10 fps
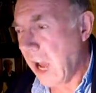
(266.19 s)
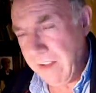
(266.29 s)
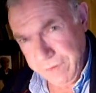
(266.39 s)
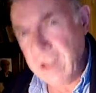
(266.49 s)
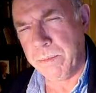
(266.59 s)
I
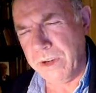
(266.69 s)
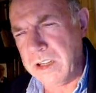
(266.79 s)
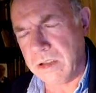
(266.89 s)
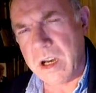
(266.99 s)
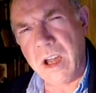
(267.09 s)
think the
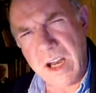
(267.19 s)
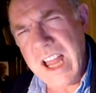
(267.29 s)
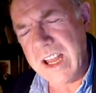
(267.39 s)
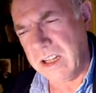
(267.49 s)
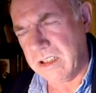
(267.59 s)
police are
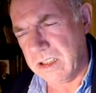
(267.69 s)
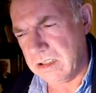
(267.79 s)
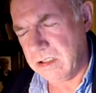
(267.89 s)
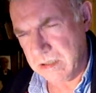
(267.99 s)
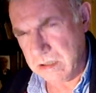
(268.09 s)
alright.
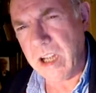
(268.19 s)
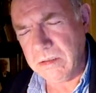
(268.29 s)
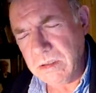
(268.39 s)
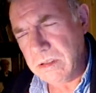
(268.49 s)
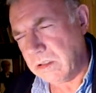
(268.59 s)
It's, it's, I do.